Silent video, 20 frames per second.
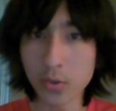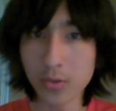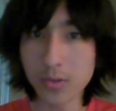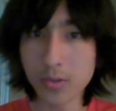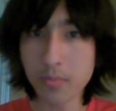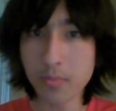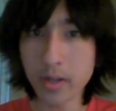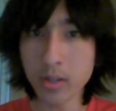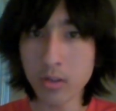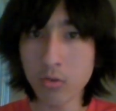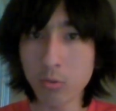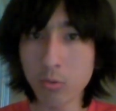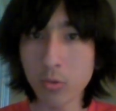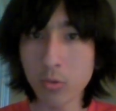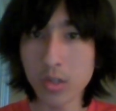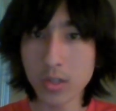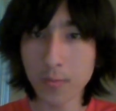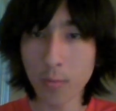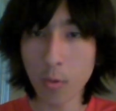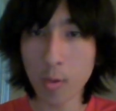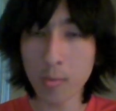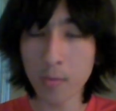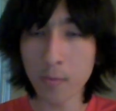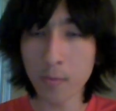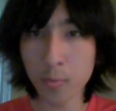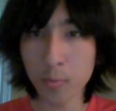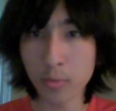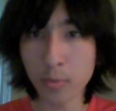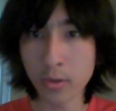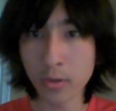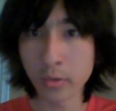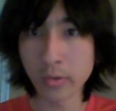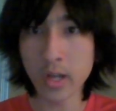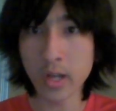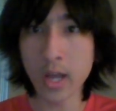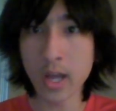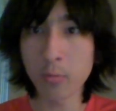who has been through this form of abuse